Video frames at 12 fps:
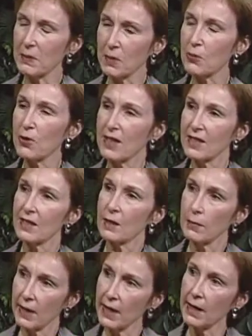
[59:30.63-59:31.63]
of the press in
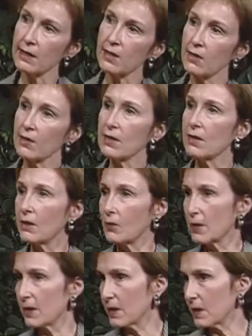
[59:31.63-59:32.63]
the past are the
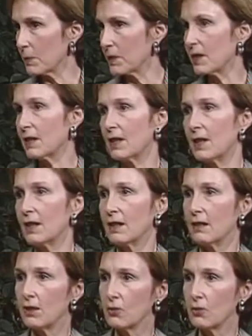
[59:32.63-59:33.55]
criticisms today.